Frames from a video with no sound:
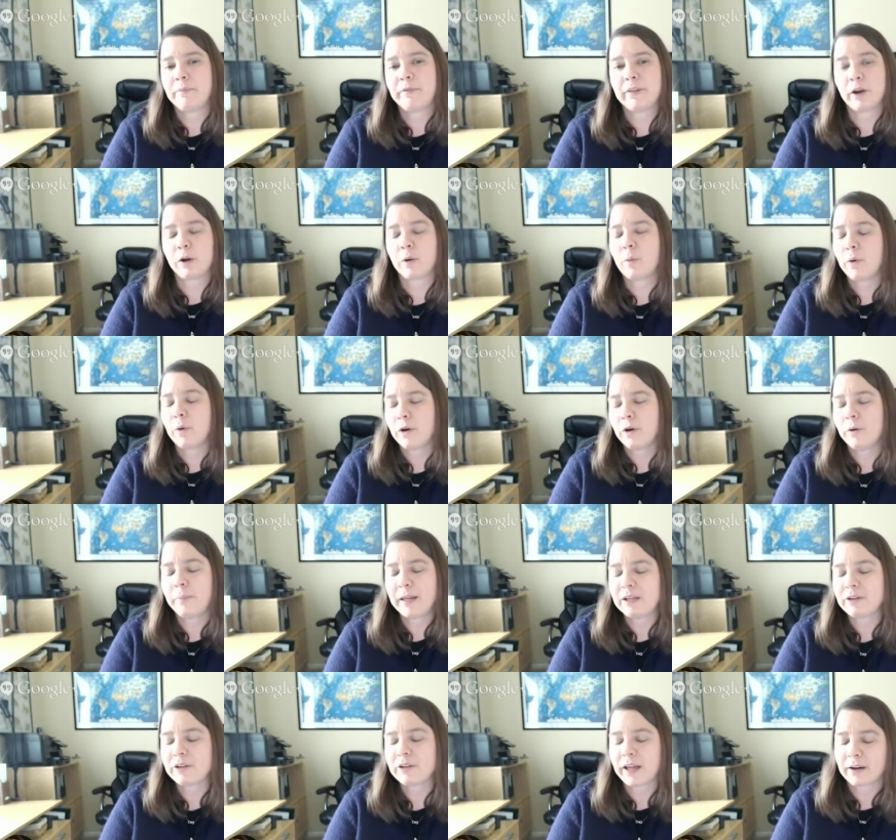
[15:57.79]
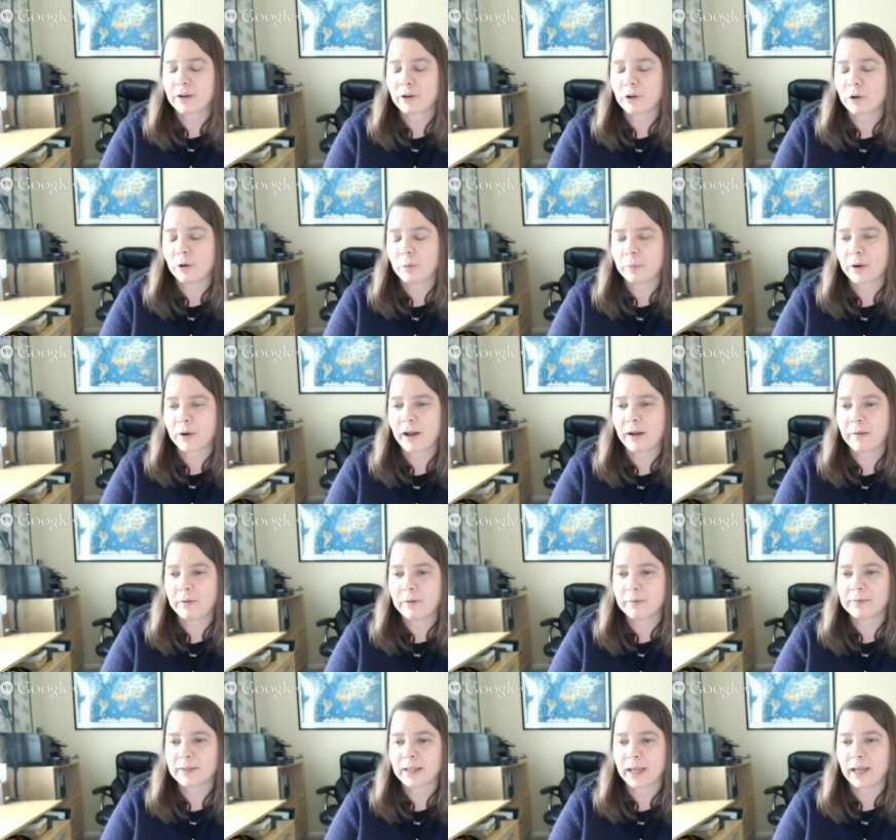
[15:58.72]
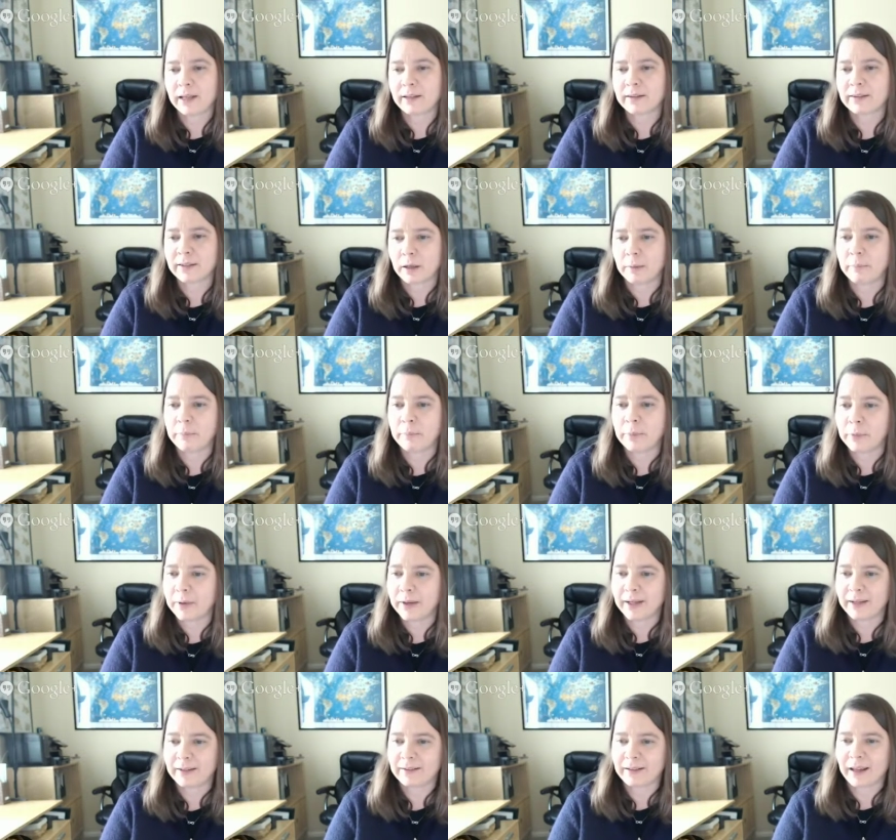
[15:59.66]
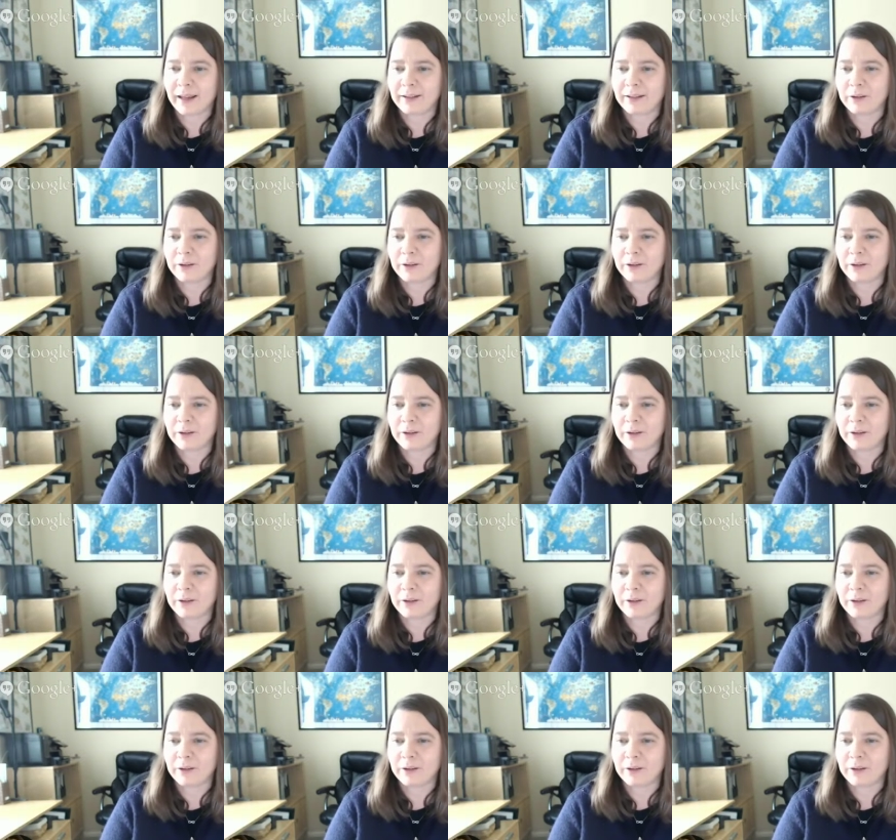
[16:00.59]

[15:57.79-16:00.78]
There will be technical problems at some point. I